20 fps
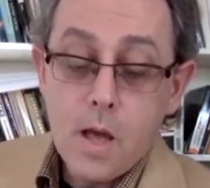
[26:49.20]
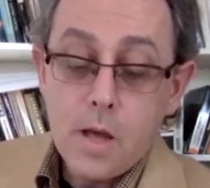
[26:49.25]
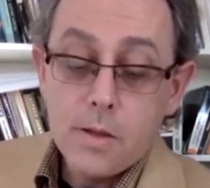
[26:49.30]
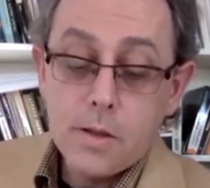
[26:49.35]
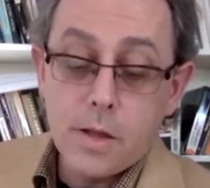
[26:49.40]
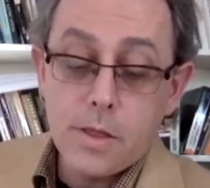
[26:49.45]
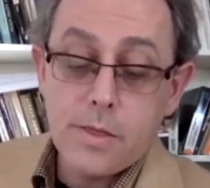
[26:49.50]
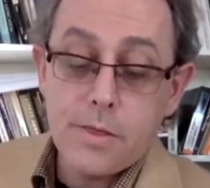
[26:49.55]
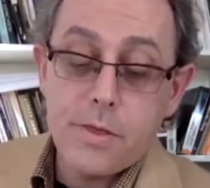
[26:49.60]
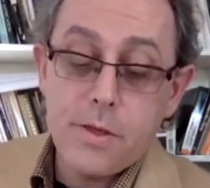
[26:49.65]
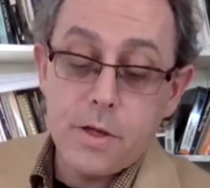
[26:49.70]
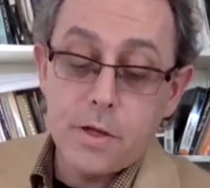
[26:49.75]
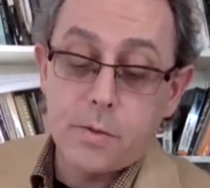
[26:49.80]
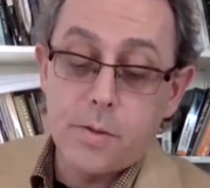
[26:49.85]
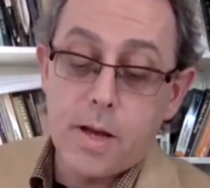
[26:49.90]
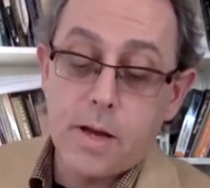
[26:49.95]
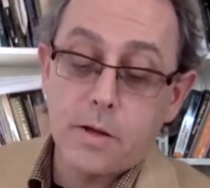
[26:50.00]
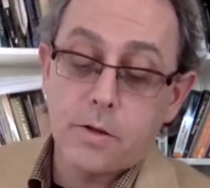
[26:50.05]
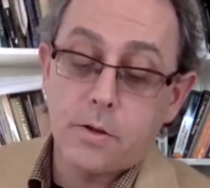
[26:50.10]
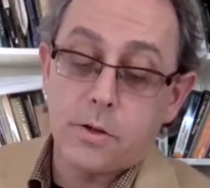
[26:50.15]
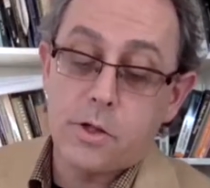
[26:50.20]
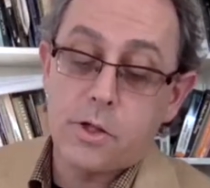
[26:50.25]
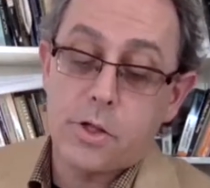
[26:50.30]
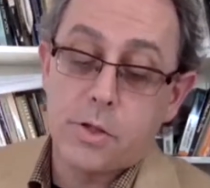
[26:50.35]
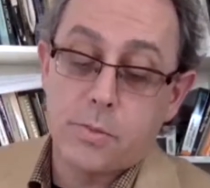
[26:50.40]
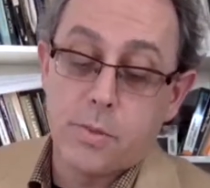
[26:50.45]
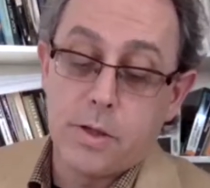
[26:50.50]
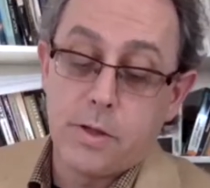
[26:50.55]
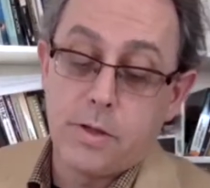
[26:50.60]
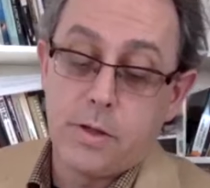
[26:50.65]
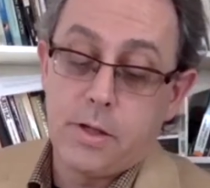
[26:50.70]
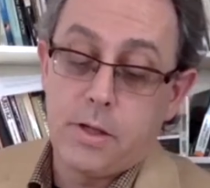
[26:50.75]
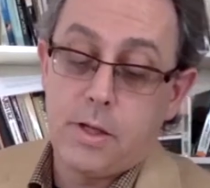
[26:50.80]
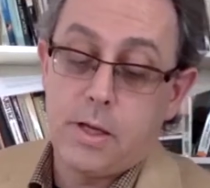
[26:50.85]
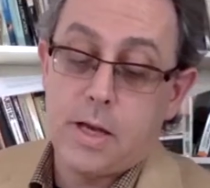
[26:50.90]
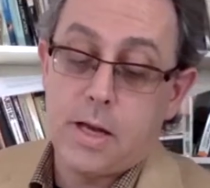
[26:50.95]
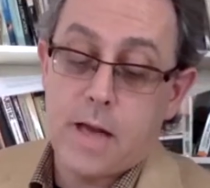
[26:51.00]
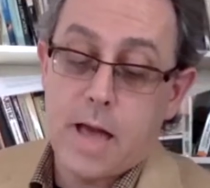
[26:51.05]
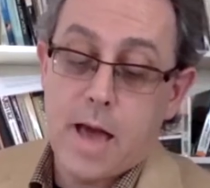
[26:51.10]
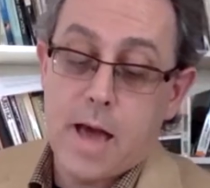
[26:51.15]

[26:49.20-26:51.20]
The theoretical sterility and